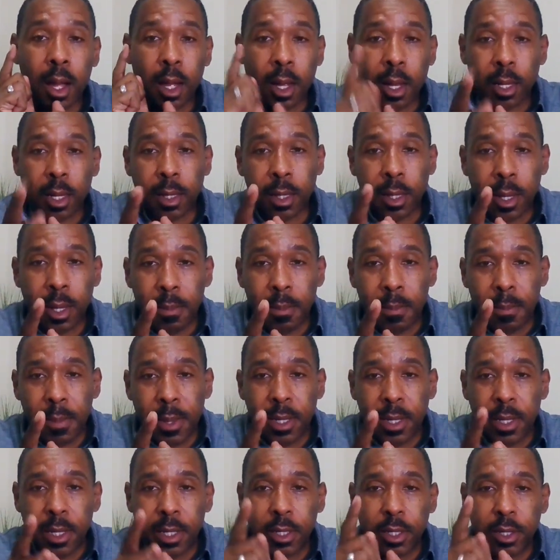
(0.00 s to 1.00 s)

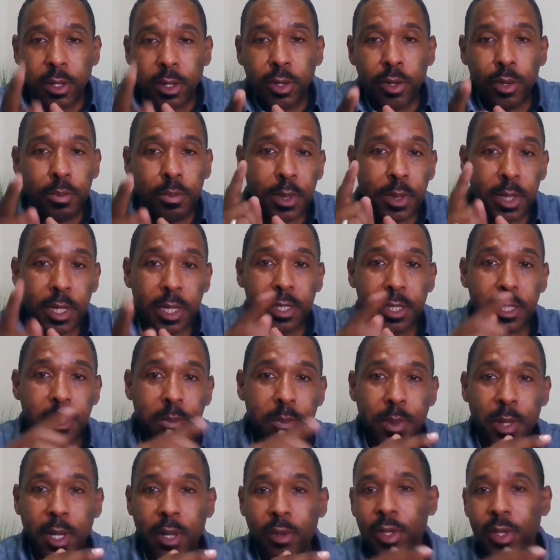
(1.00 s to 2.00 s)
Colombian Cupid
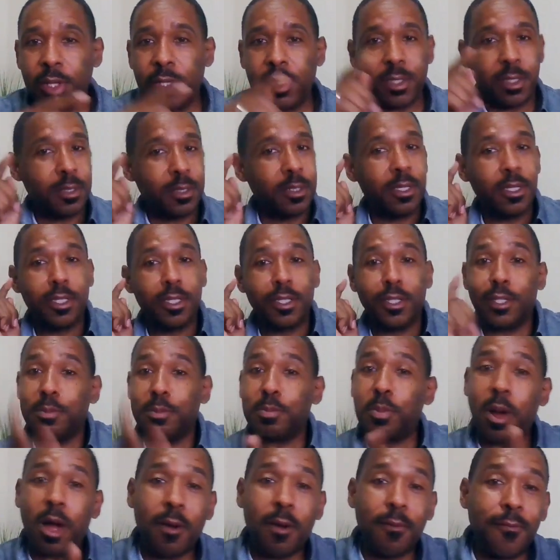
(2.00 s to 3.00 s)
experience. This is
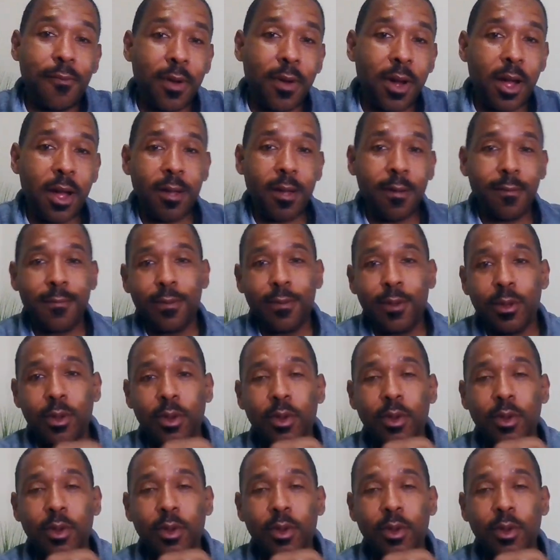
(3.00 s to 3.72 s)
part 5.